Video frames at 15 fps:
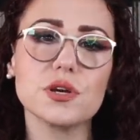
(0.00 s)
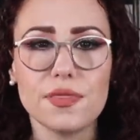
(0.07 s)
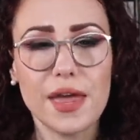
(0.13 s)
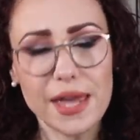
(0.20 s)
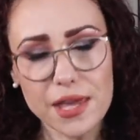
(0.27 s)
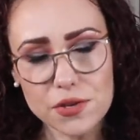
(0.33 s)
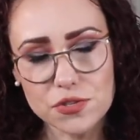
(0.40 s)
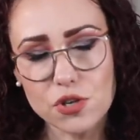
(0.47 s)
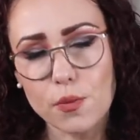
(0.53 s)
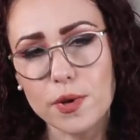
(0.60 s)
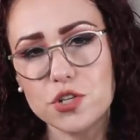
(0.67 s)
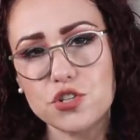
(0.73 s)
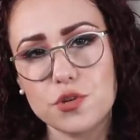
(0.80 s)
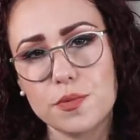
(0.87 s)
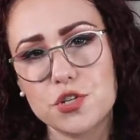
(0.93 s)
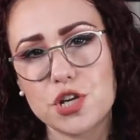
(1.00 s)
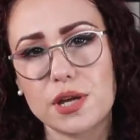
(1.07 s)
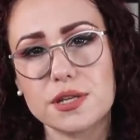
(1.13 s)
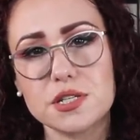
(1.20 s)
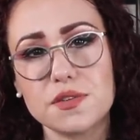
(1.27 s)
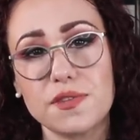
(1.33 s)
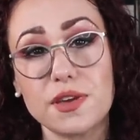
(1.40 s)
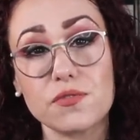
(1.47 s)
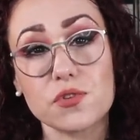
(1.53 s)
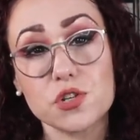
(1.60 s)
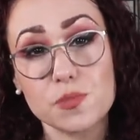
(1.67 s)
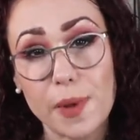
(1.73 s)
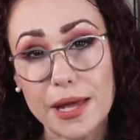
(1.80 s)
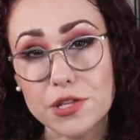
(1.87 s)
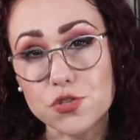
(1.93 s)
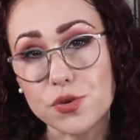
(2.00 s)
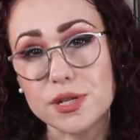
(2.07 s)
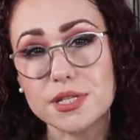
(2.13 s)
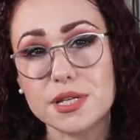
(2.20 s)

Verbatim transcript: Thank you so much to Magellan TV for sponsoring